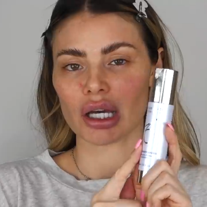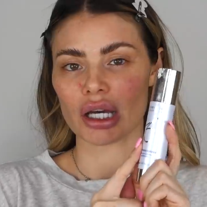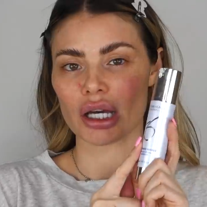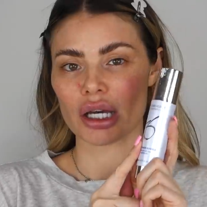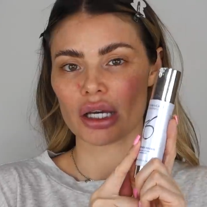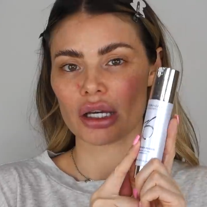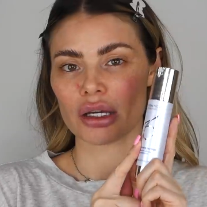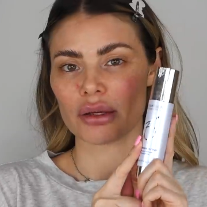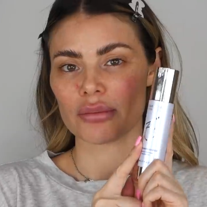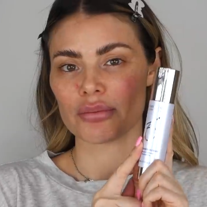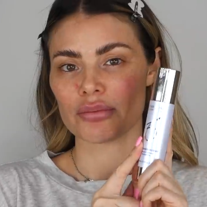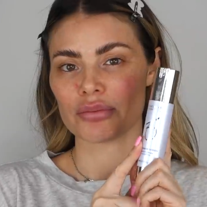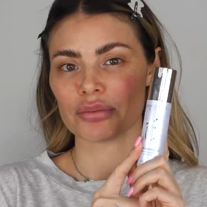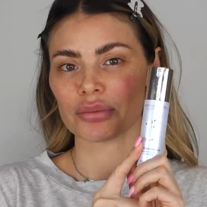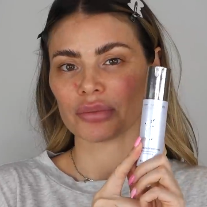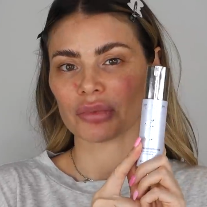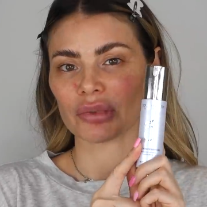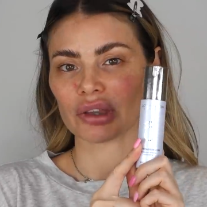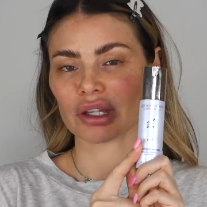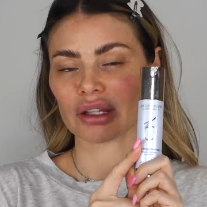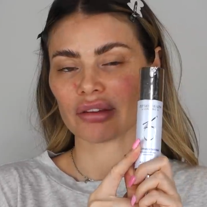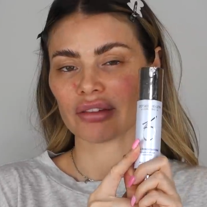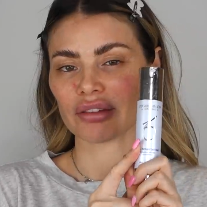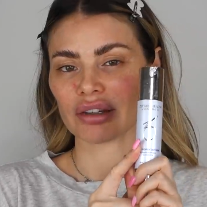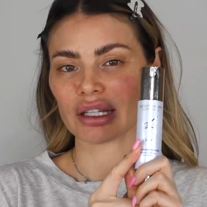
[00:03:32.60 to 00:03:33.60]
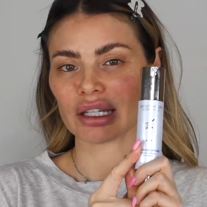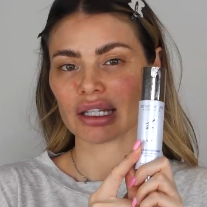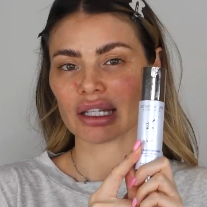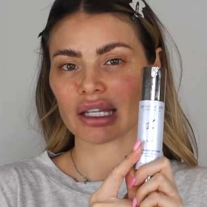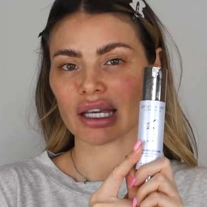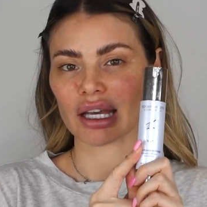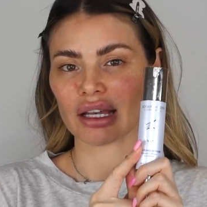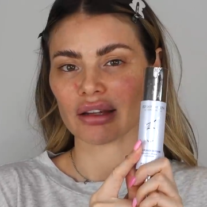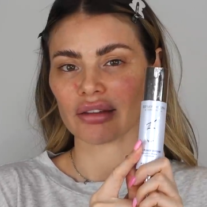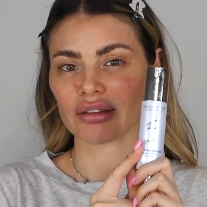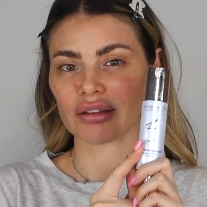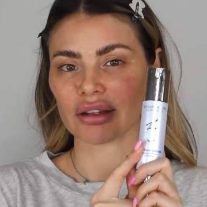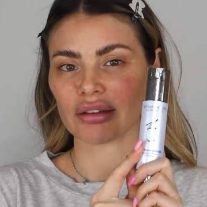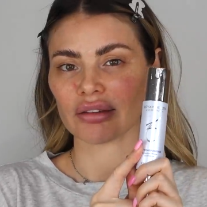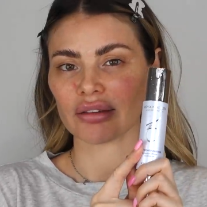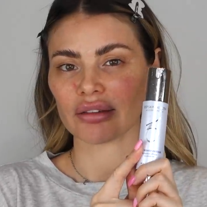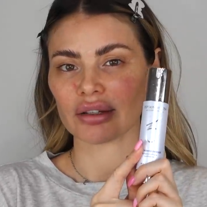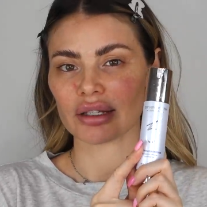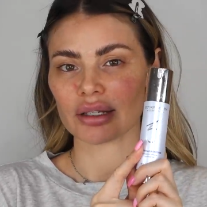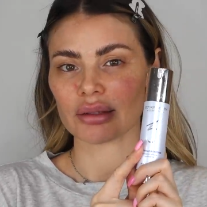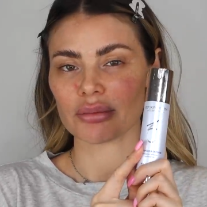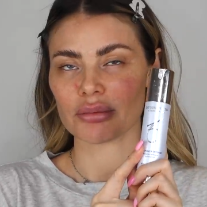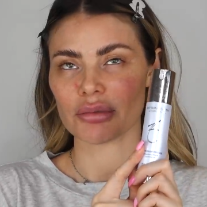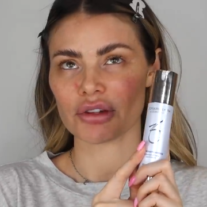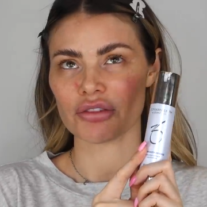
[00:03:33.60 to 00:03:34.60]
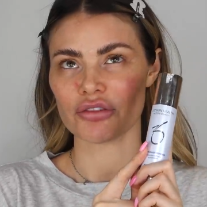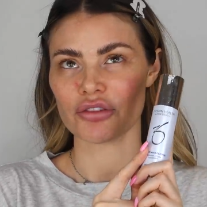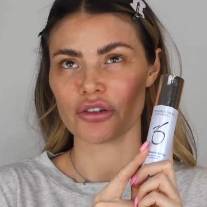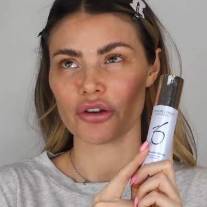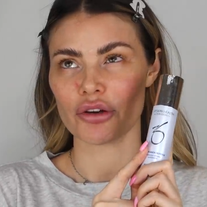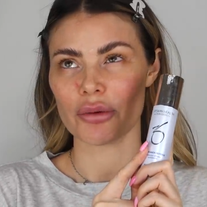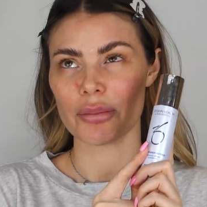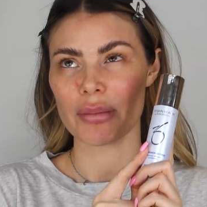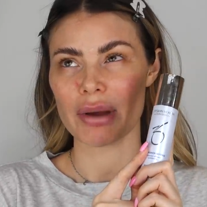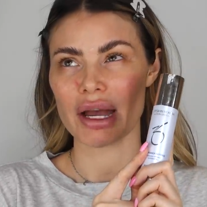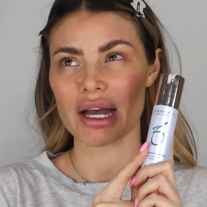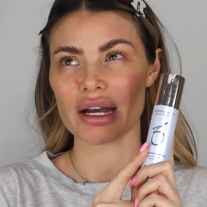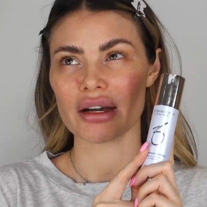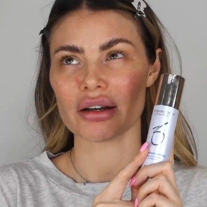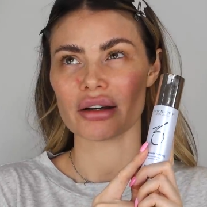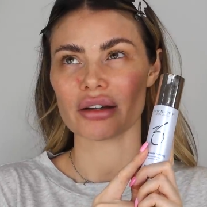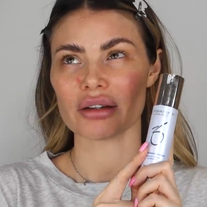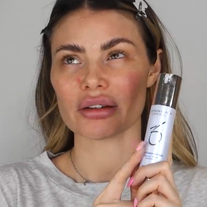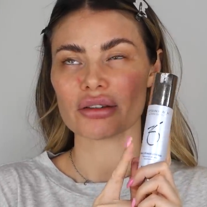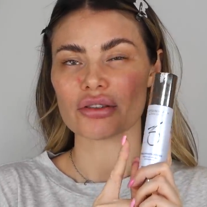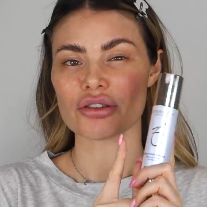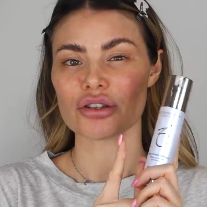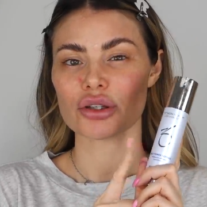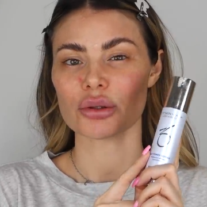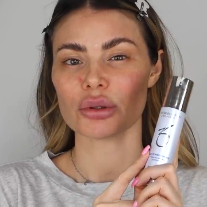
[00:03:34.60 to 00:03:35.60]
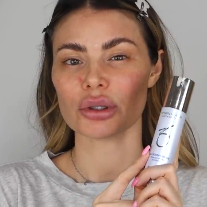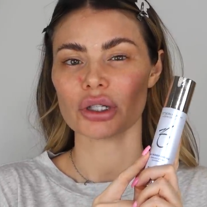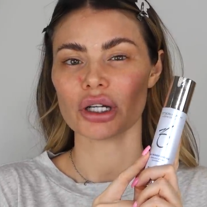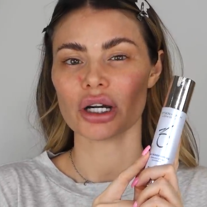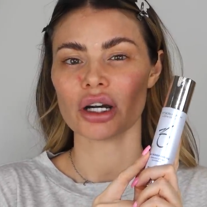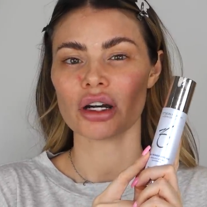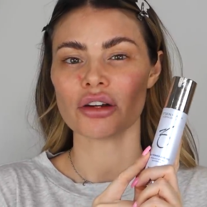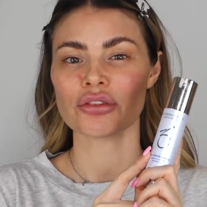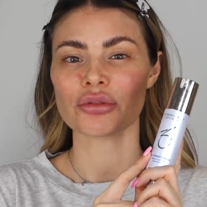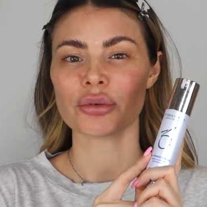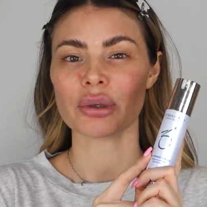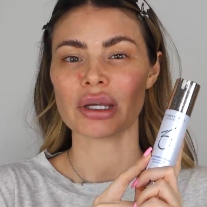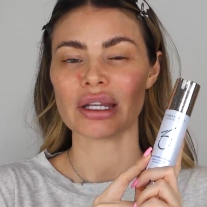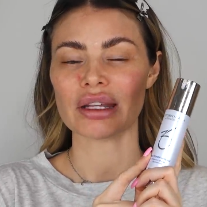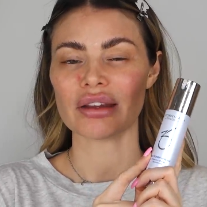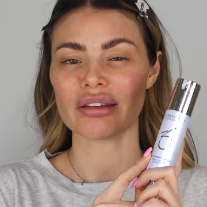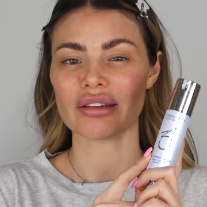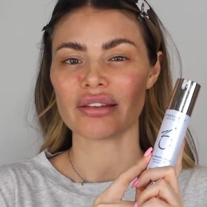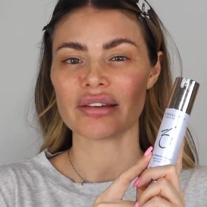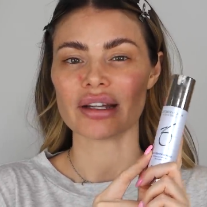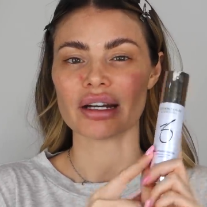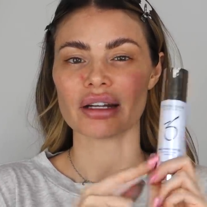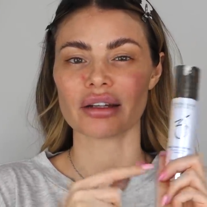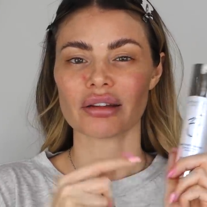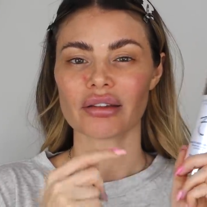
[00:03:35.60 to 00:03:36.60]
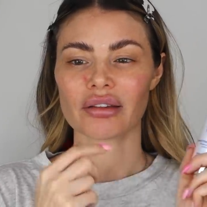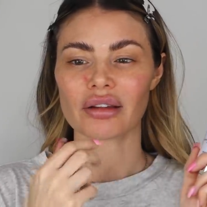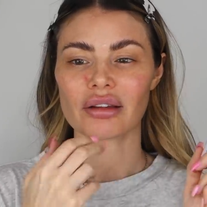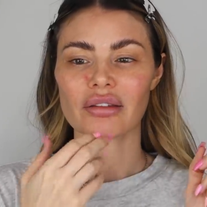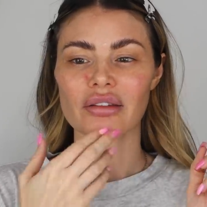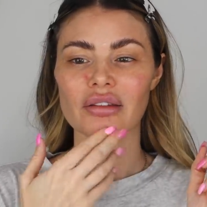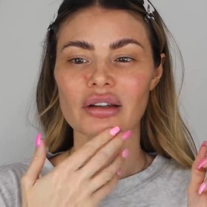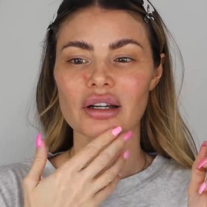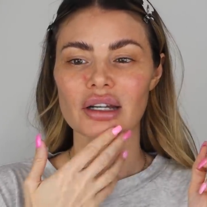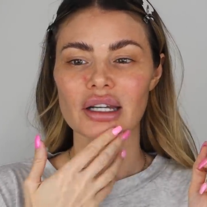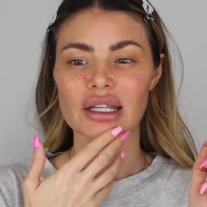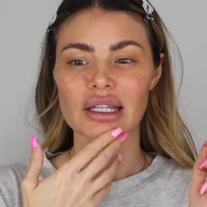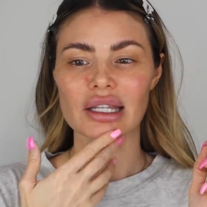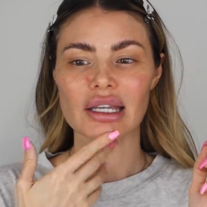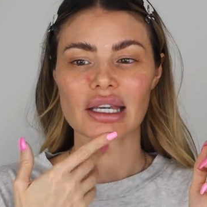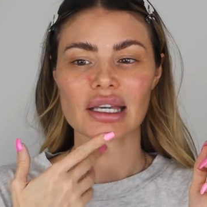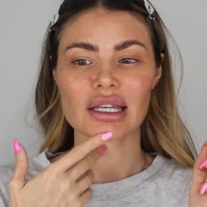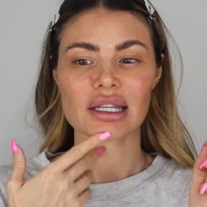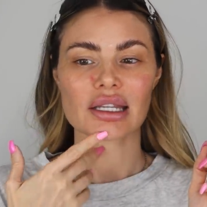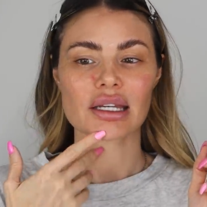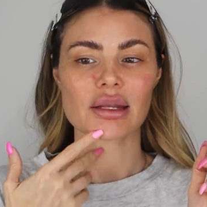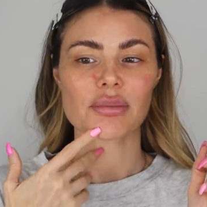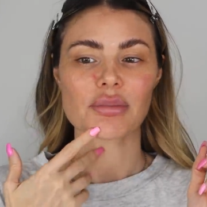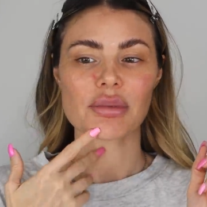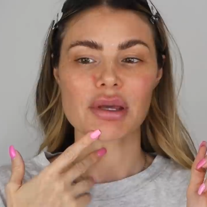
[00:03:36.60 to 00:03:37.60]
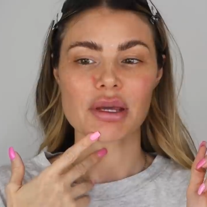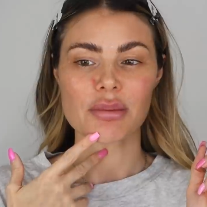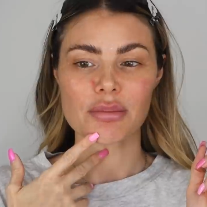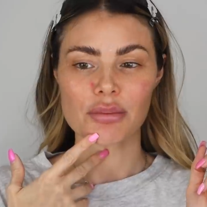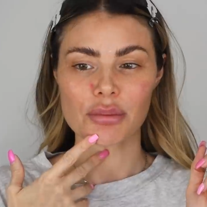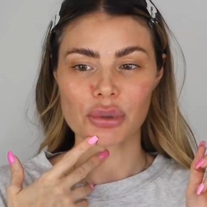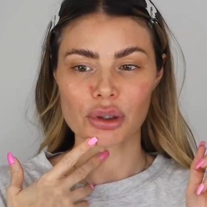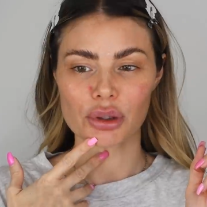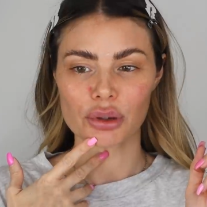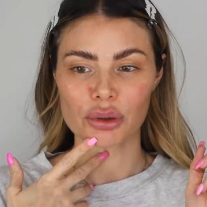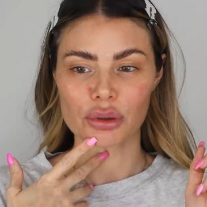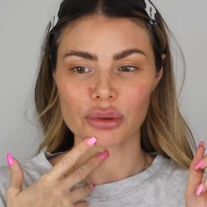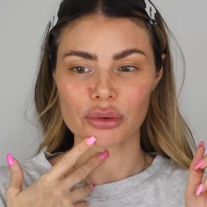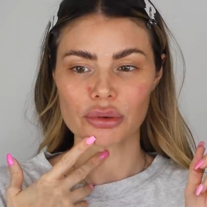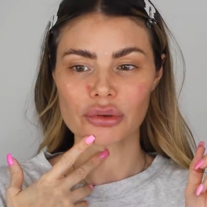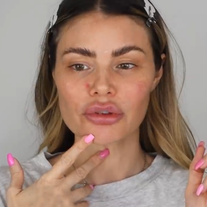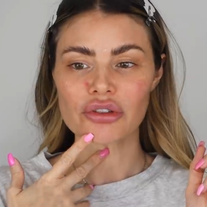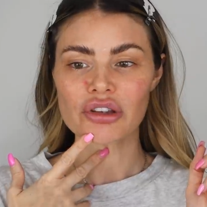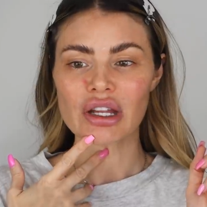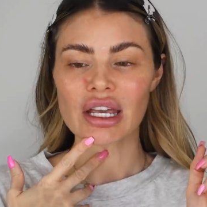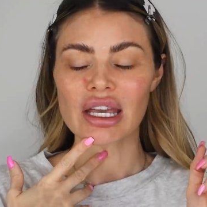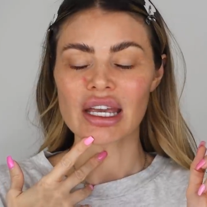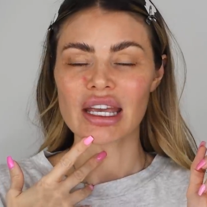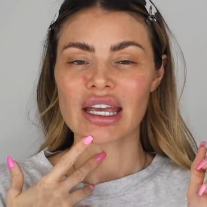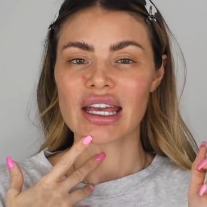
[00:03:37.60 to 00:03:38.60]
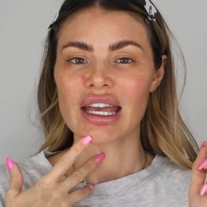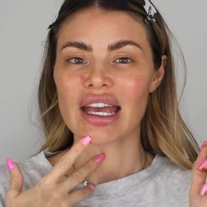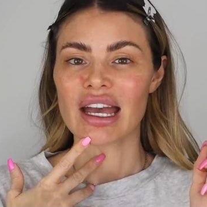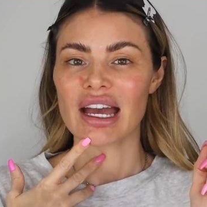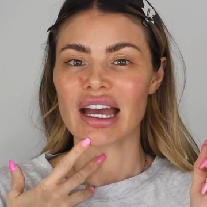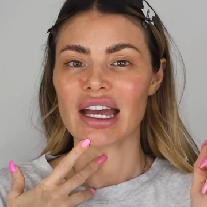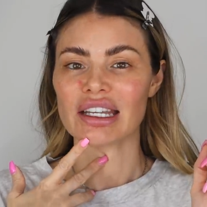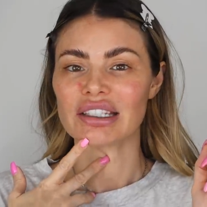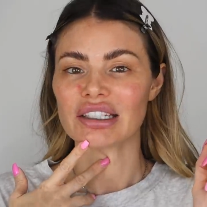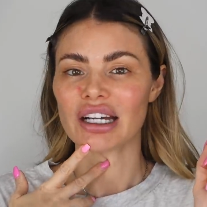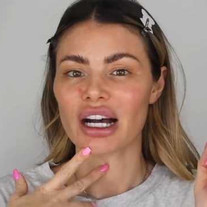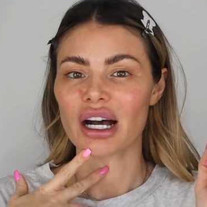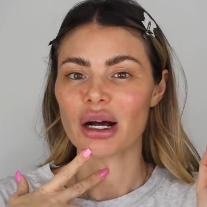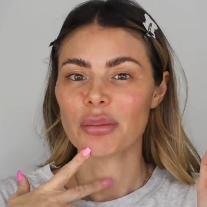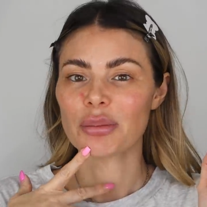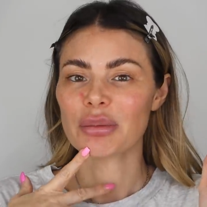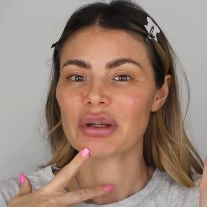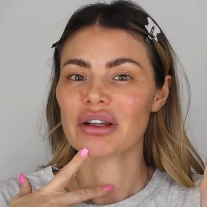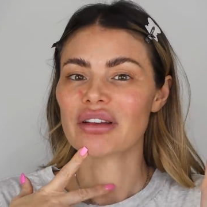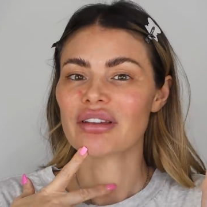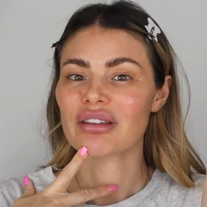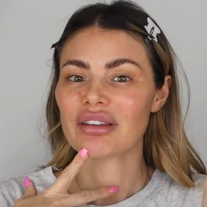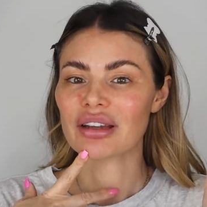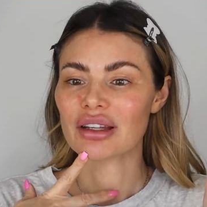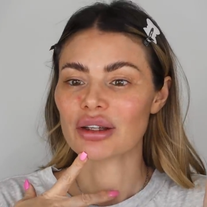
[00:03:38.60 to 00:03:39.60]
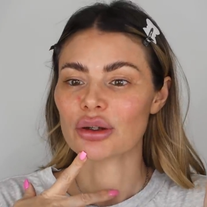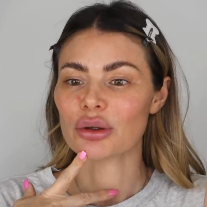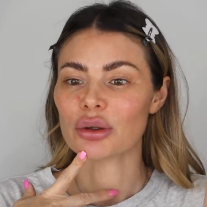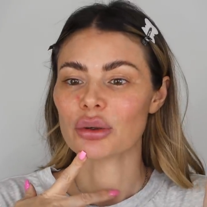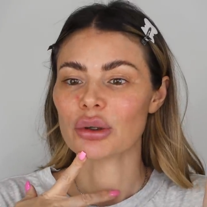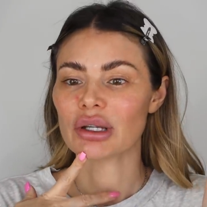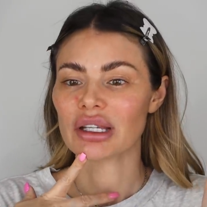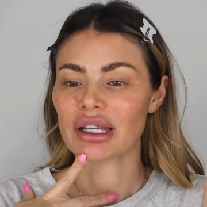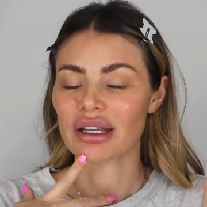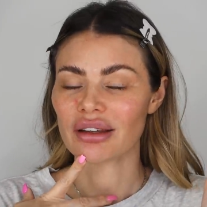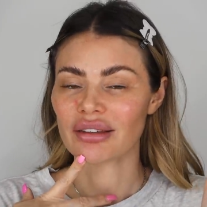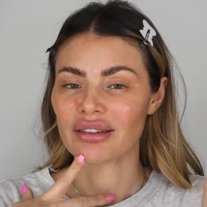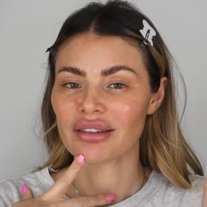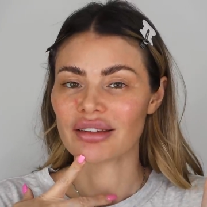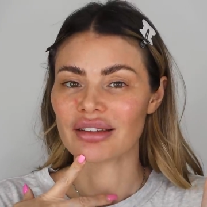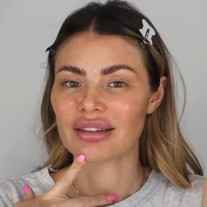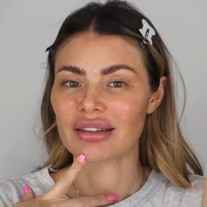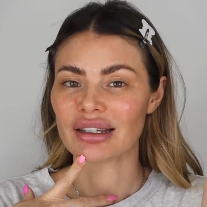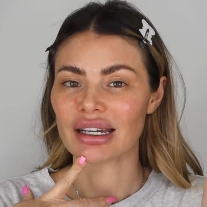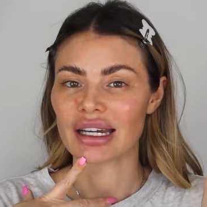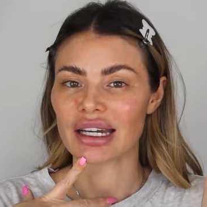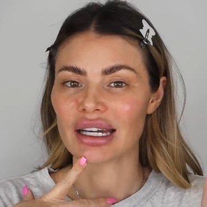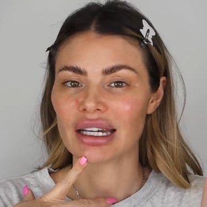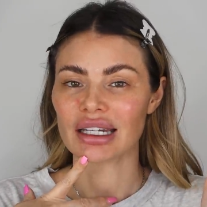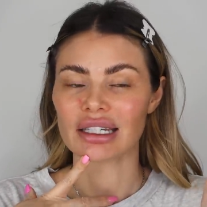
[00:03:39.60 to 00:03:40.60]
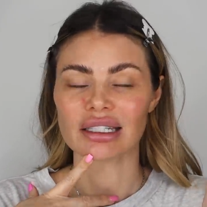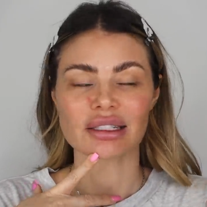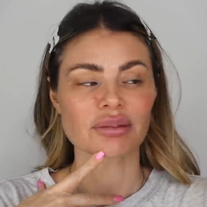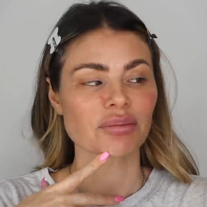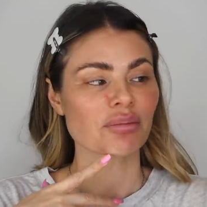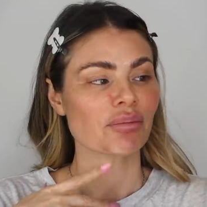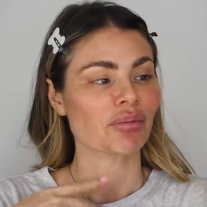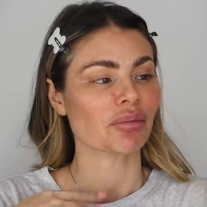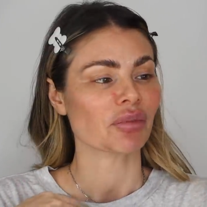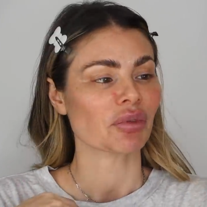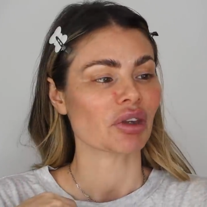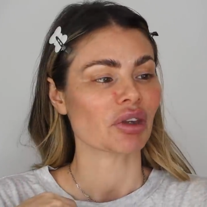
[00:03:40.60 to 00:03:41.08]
skincare system for about 2.5 weeks now, because I started getting pimples. And up until yesterday,